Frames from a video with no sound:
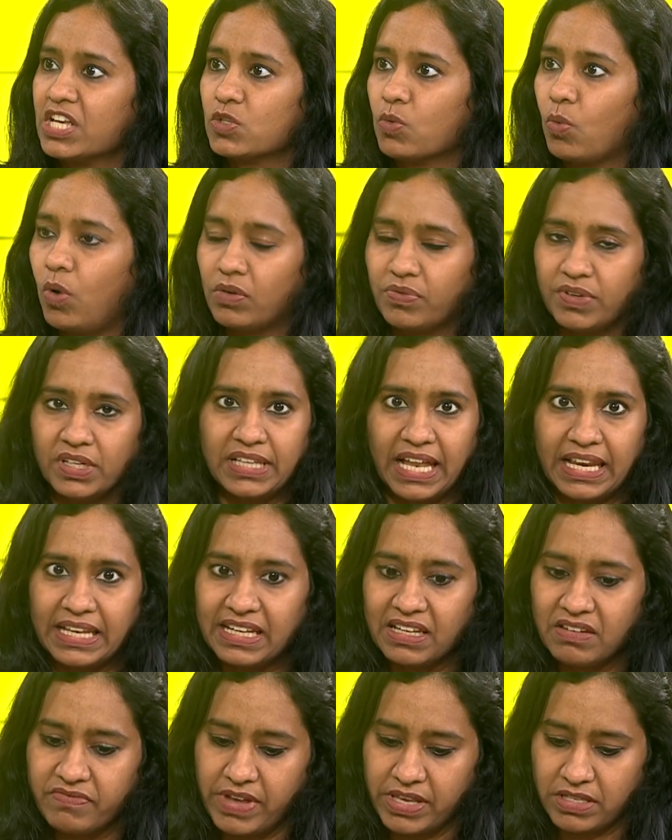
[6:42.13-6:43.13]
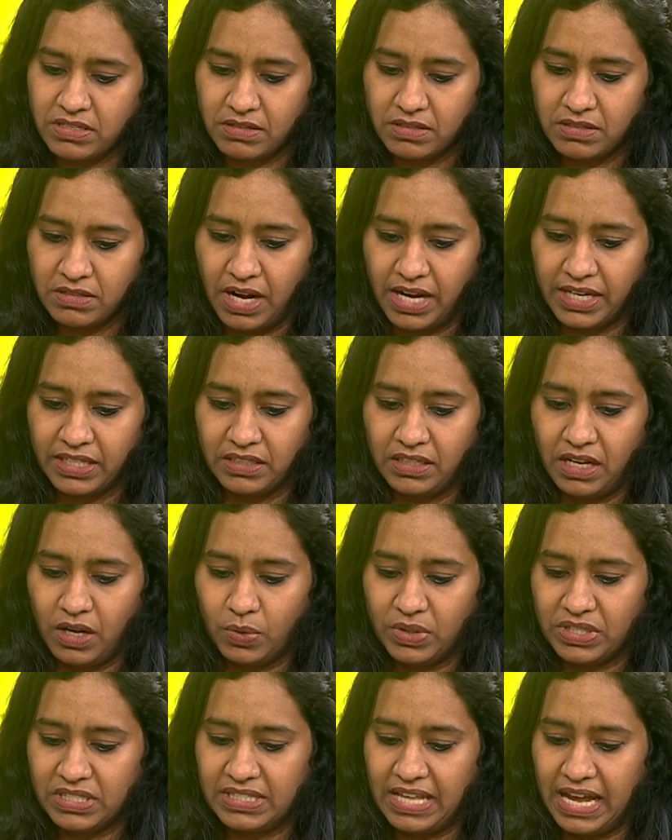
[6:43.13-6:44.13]
So what we are telling investors right
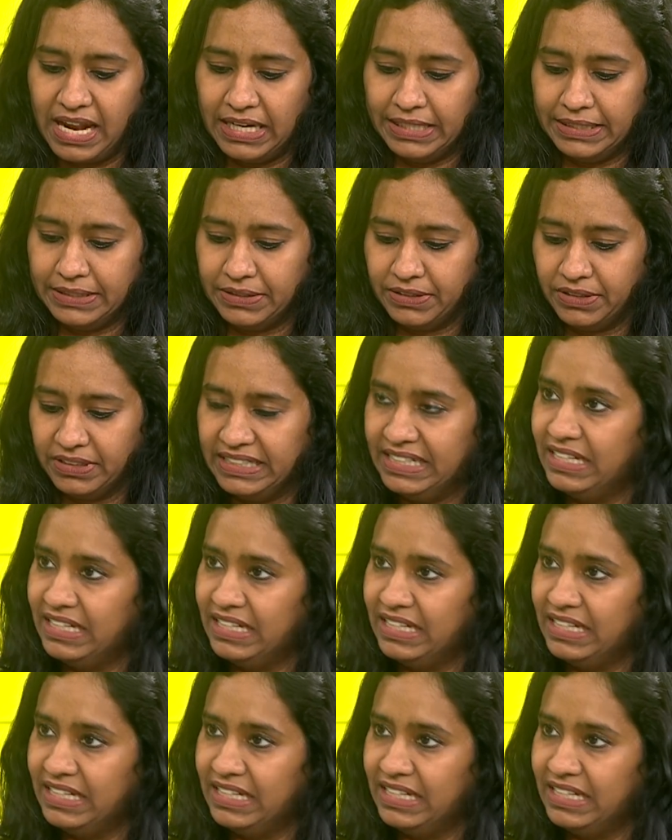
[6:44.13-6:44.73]
now is that uh,